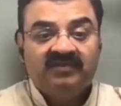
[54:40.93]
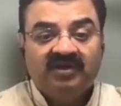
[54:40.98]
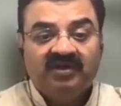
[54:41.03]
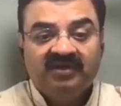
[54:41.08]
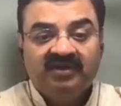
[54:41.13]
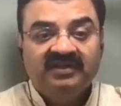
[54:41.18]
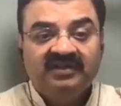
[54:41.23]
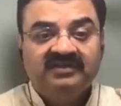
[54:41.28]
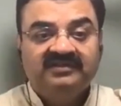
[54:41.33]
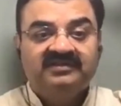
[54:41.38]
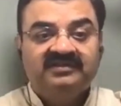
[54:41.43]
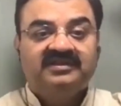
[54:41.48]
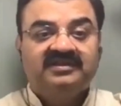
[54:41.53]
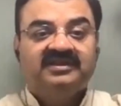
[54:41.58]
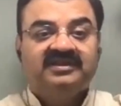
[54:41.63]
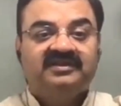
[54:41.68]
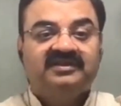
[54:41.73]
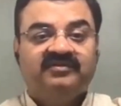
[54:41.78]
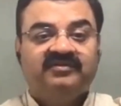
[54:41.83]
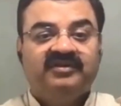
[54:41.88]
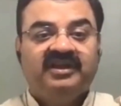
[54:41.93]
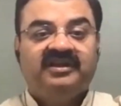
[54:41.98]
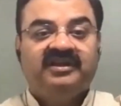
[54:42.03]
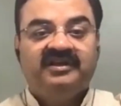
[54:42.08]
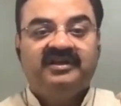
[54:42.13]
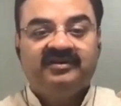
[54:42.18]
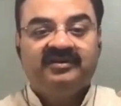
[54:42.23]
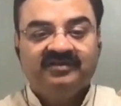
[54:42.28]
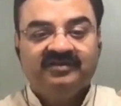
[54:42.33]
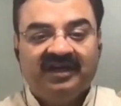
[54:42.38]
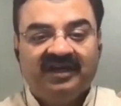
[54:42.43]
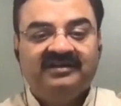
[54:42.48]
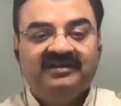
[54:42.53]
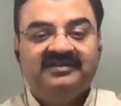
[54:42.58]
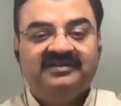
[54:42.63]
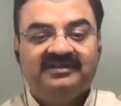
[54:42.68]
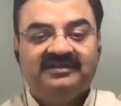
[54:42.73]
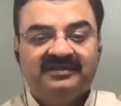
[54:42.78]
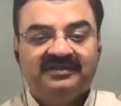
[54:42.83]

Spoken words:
audience would agree to that.